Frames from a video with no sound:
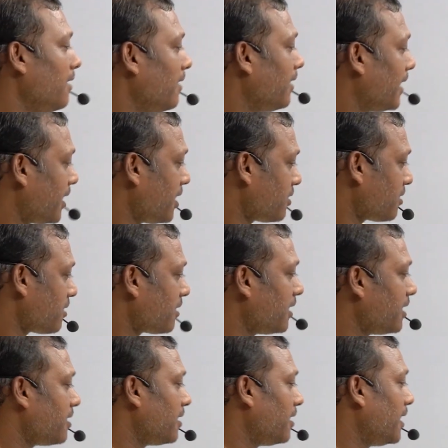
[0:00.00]
Let
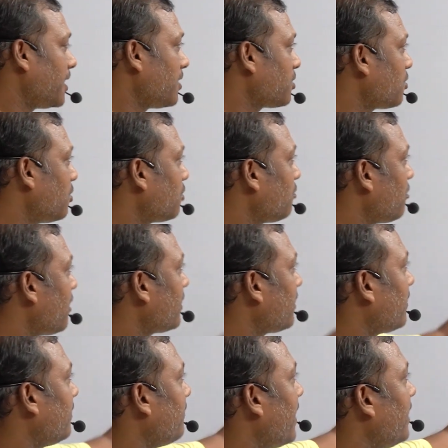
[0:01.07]
us go to our
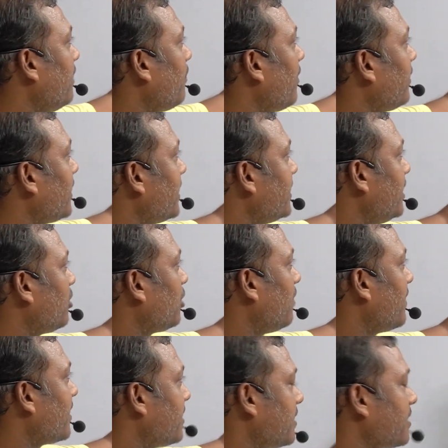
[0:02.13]
main point, that is
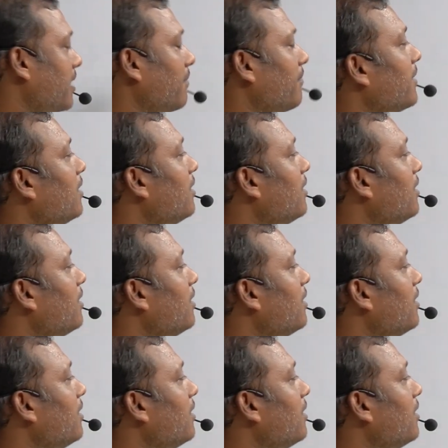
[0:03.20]
economic system.